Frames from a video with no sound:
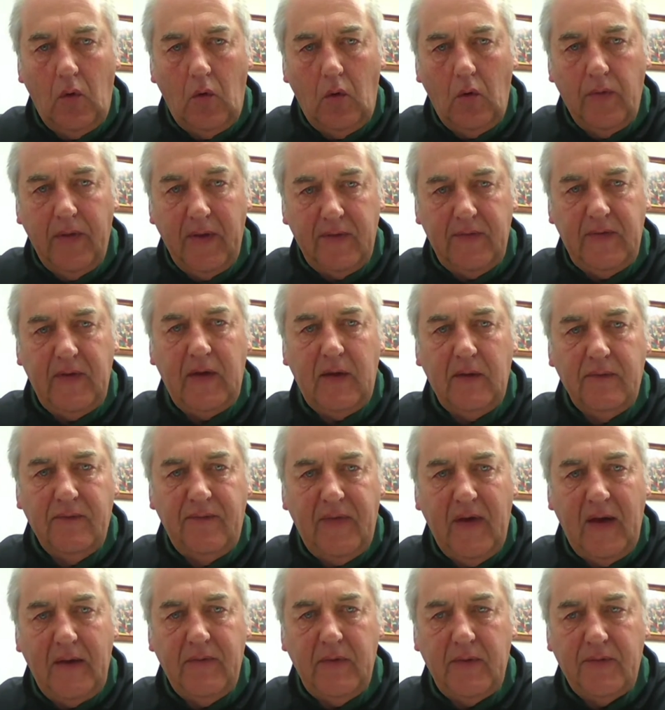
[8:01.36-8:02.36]
or their second
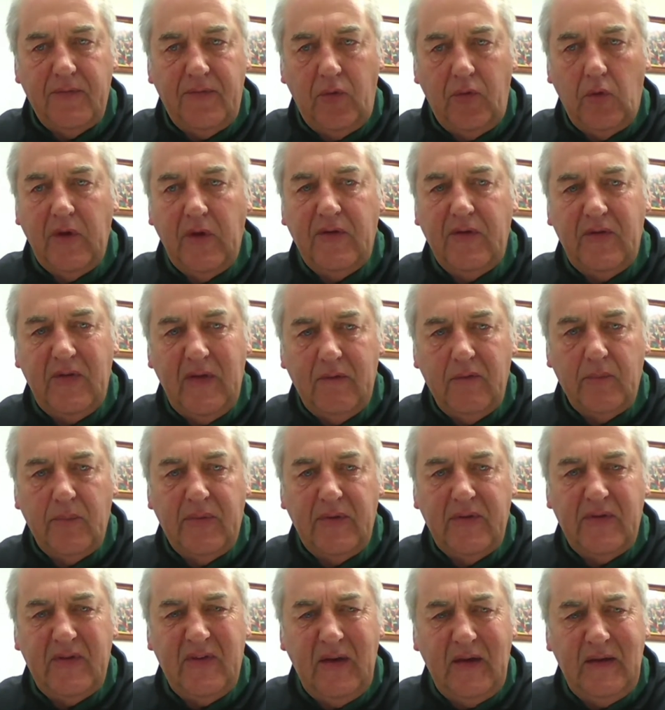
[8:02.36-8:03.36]
favourite,
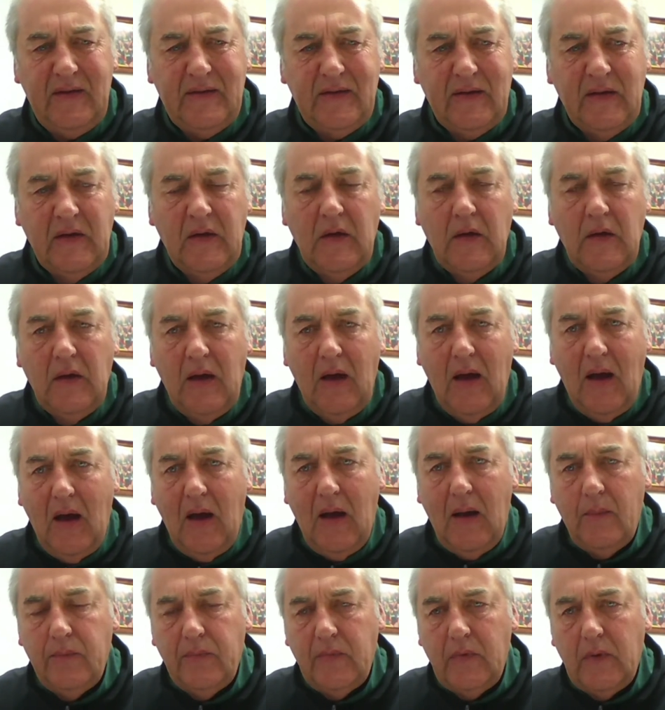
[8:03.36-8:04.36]
47%.
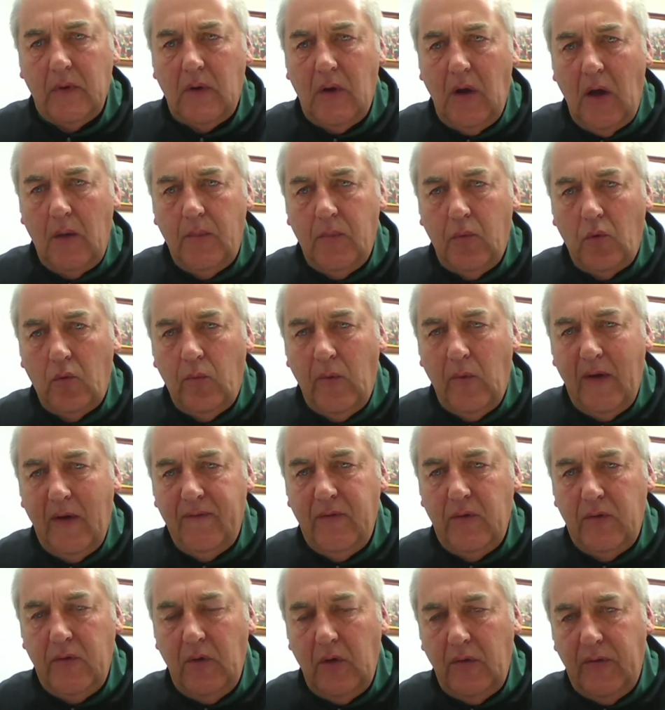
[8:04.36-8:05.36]
Um, the global
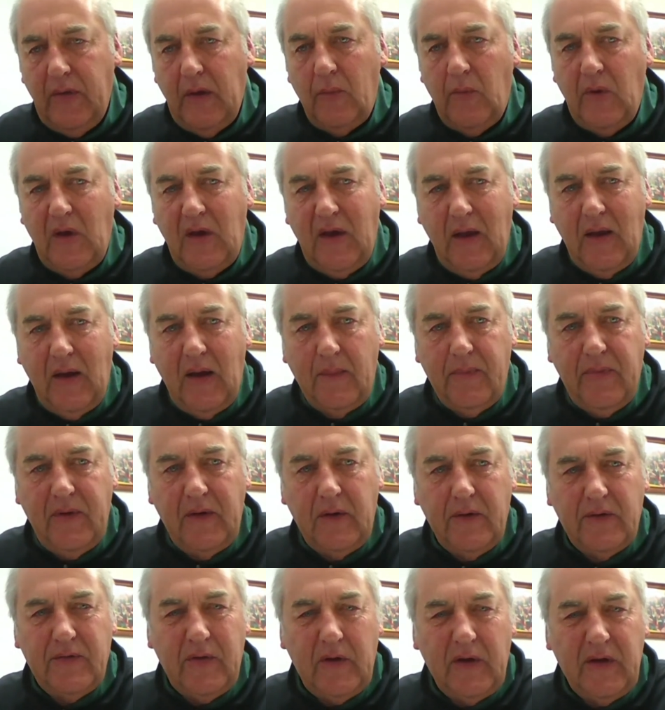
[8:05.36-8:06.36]
revenue that we get up
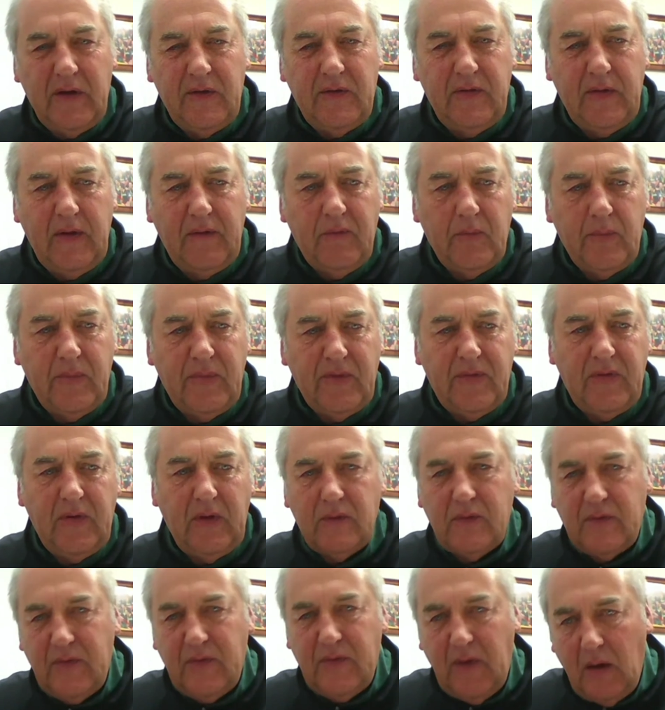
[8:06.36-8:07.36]
there is only
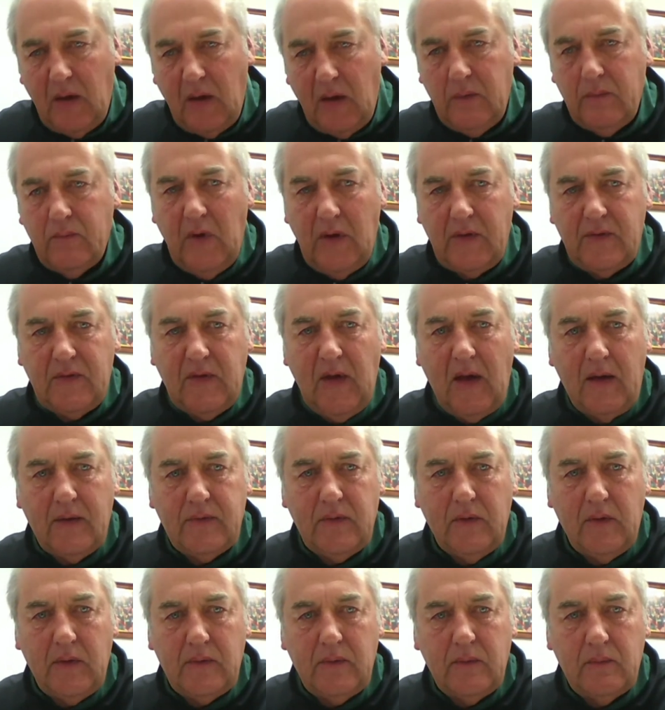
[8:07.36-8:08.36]
7%. So let's
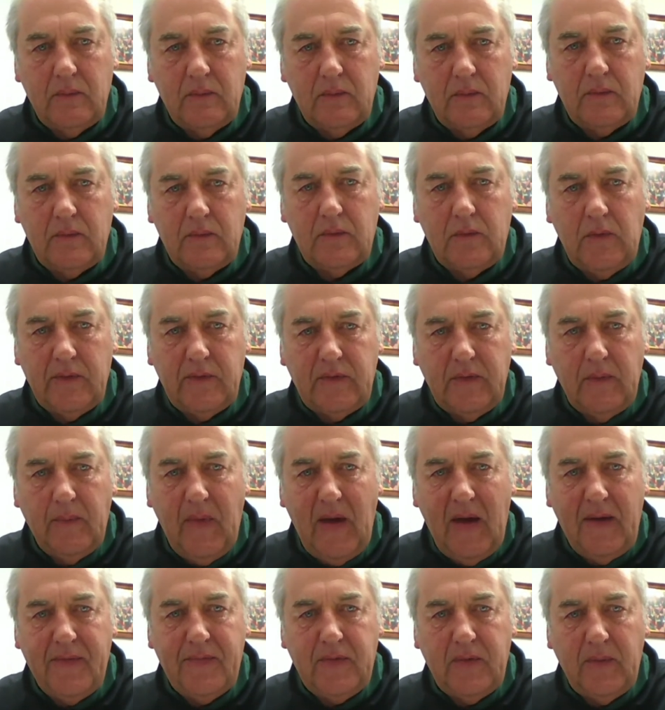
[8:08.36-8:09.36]
start doing doing
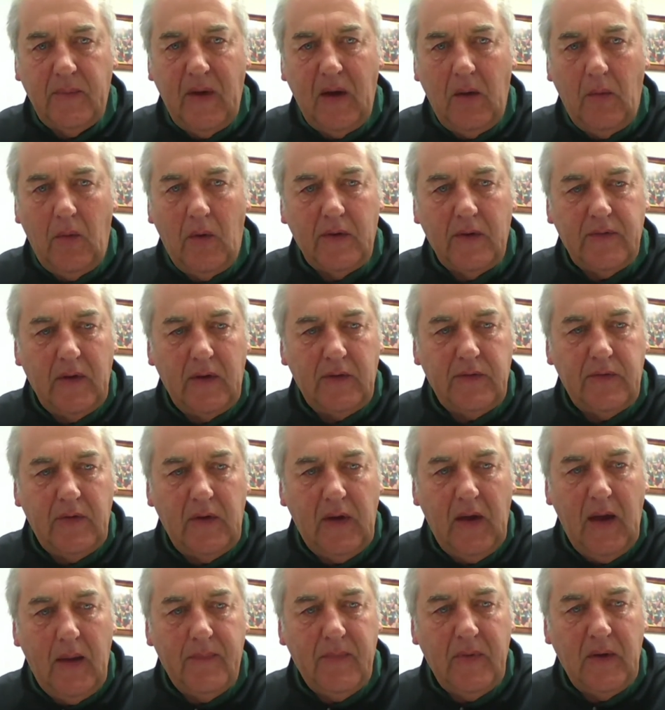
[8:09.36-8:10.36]
some maths about what's
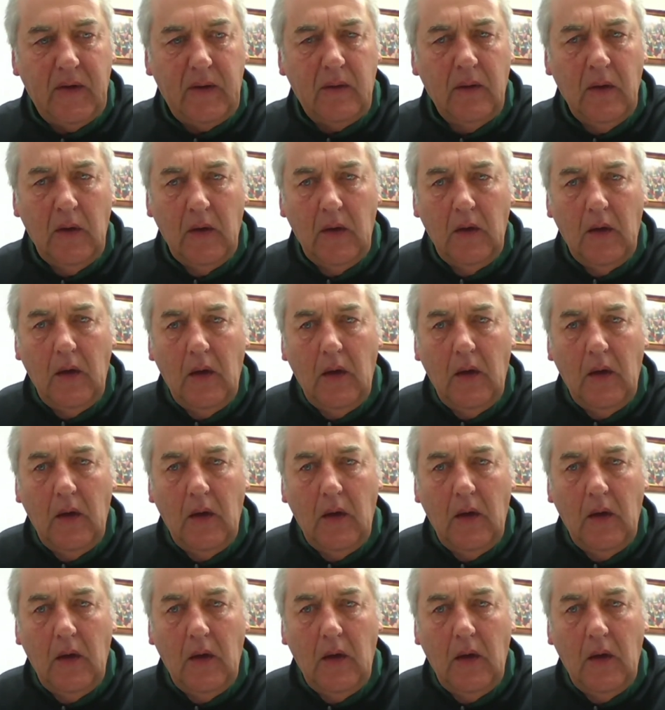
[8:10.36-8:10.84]
actually happening.